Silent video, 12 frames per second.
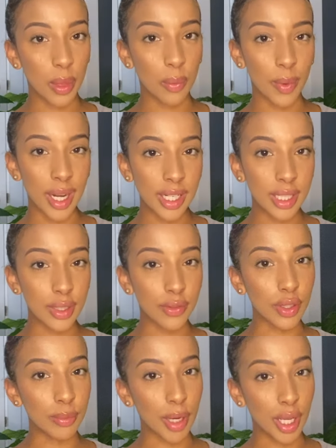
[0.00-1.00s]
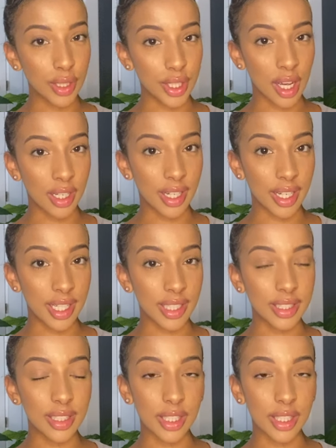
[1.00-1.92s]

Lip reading: When interviewed by a journalist,